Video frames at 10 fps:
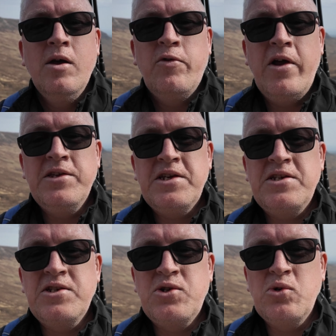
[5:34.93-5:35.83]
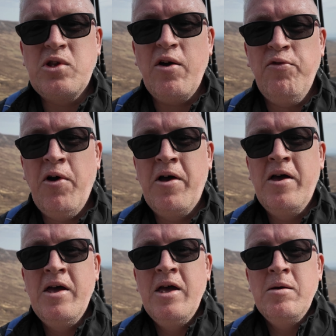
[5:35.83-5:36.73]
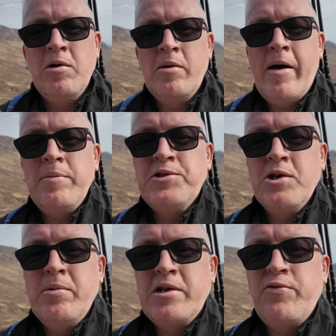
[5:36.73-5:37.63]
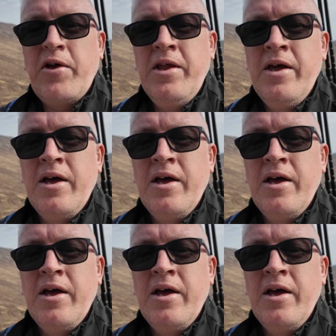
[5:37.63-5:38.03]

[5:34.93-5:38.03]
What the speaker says: Friends, this is so tough, but I'm having so much fun.